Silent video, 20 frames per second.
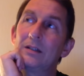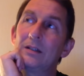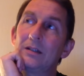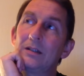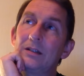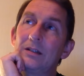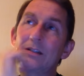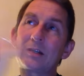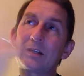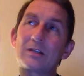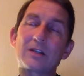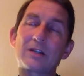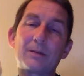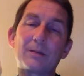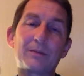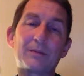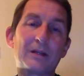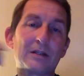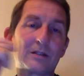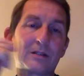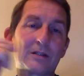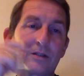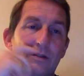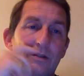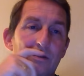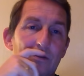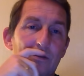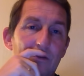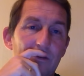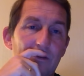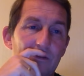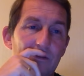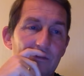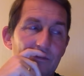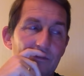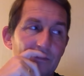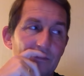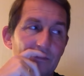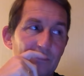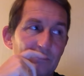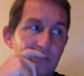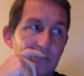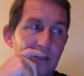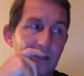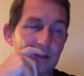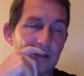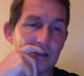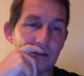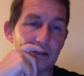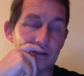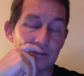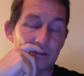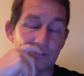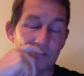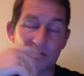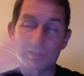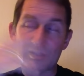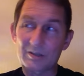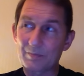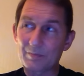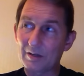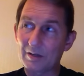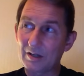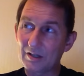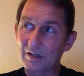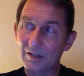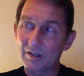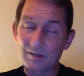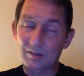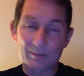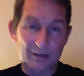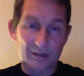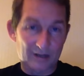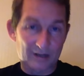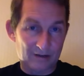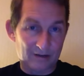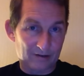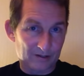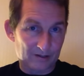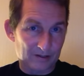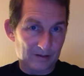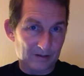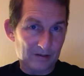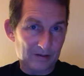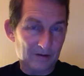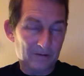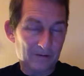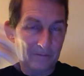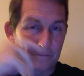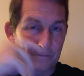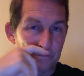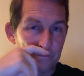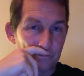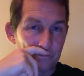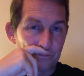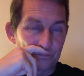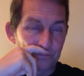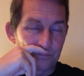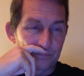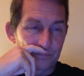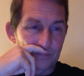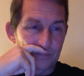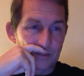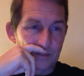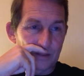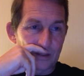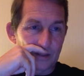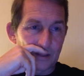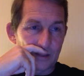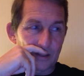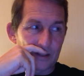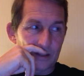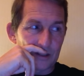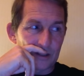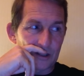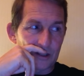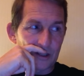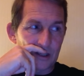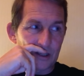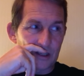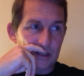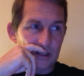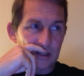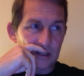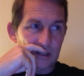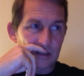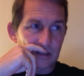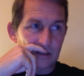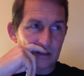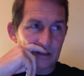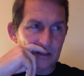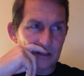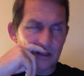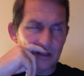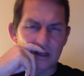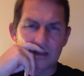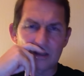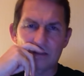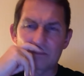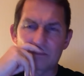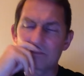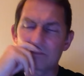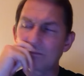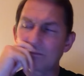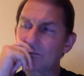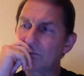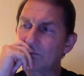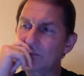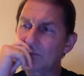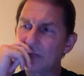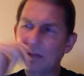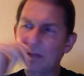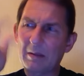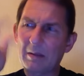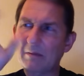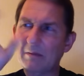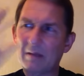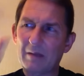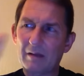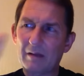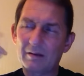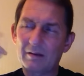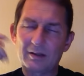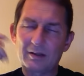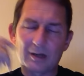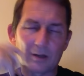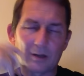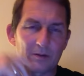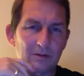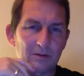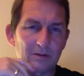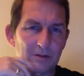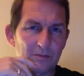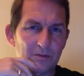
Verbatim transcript: he said something to, as it transpires, Sabine Eriksson. And she said, you know, it